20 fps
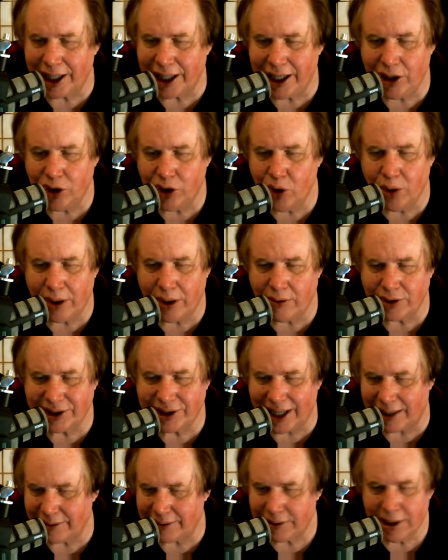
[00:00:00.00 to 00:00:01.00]
He knew he was
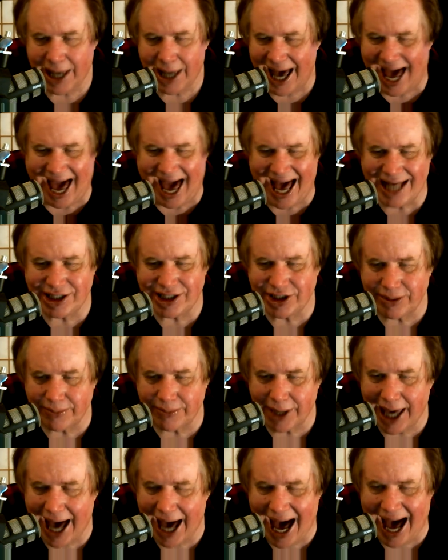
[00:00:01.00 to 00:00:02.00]
a handsome
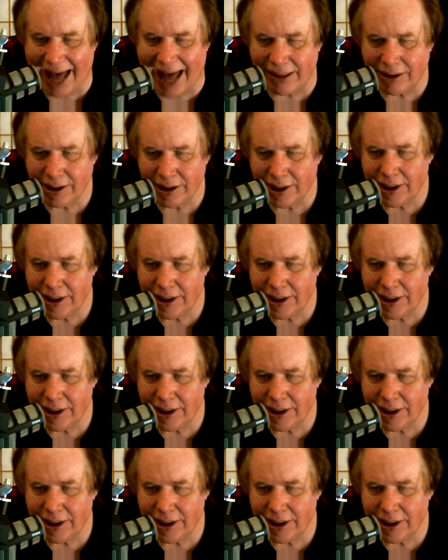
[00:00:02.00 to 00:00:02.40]
cat.